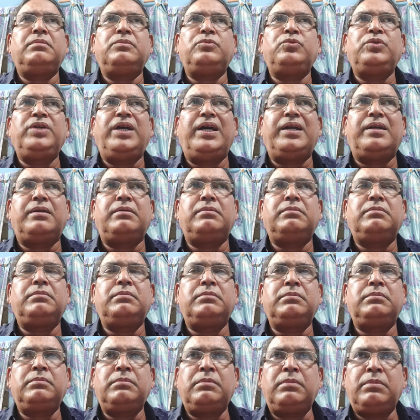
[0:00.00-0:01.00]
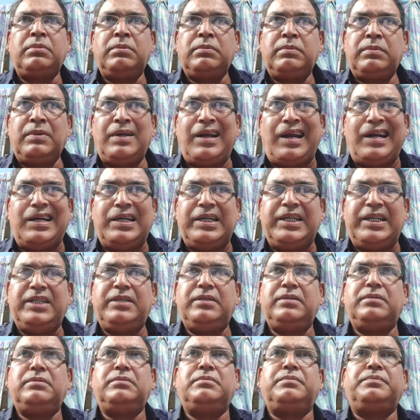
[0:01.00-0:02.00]
we are
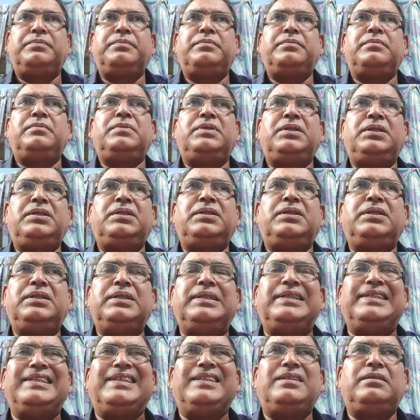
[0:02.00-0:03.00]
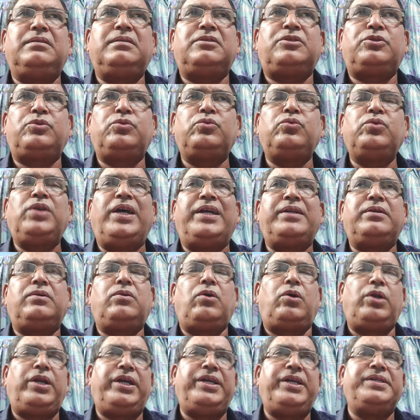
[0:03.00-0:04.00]
learning in Indian school and
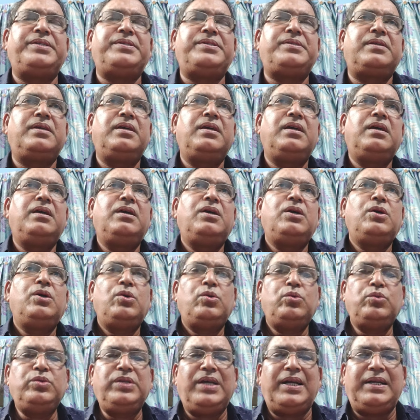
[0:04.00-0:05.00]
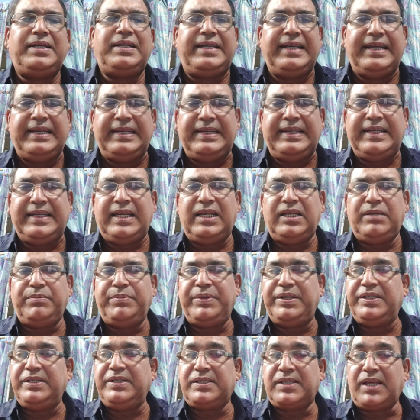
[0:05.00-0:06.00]
college, we are technically
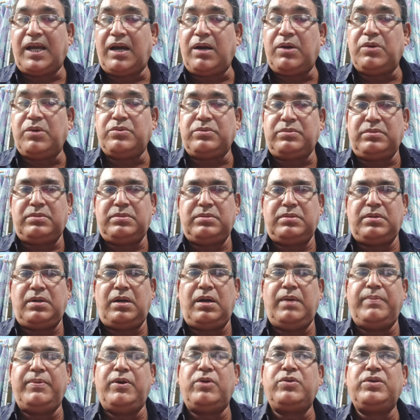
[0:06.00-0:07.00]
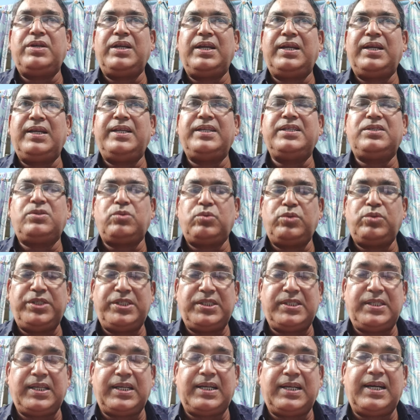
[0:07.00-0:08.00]
being sound about English, which
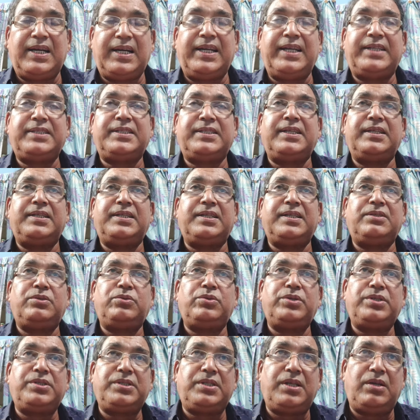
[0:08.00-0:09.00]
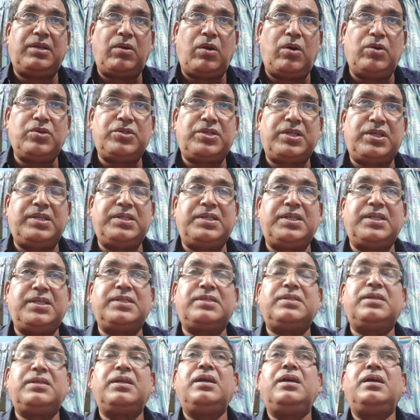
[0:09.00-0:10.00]
is the correct sentence, which is the wrong
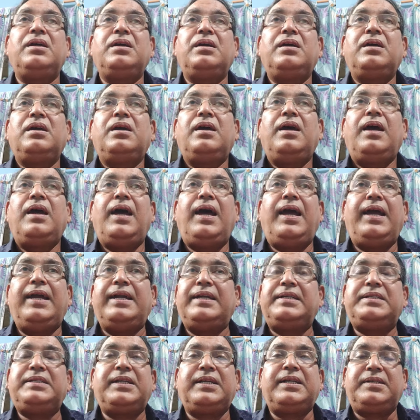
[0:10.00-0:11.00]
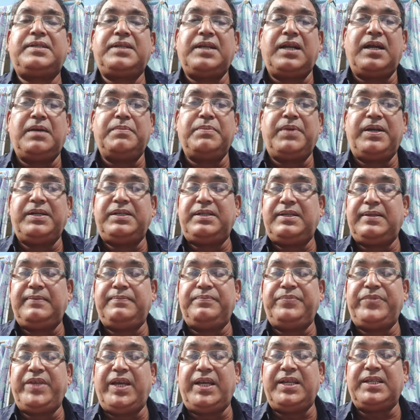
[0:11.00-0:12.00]
sentence, etc. But
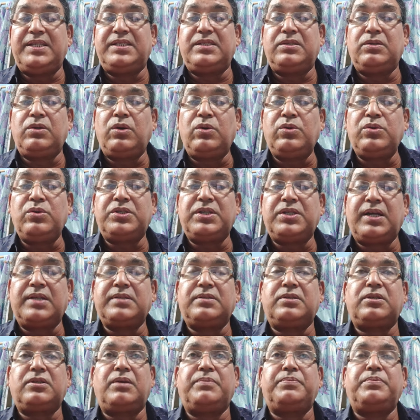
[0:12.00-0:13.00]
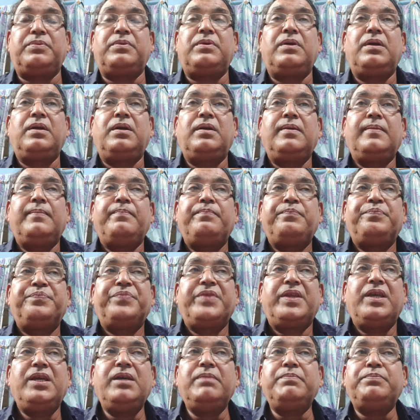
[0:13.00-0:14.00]
there is no chance of
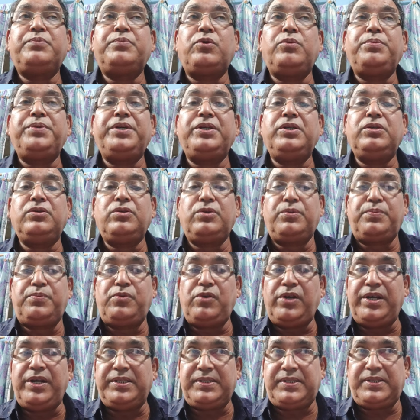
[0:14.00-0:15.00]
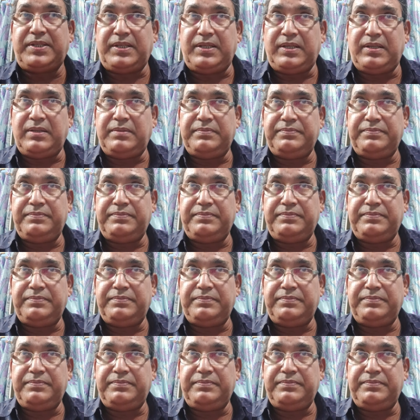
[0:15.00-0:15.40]
improving your fluency,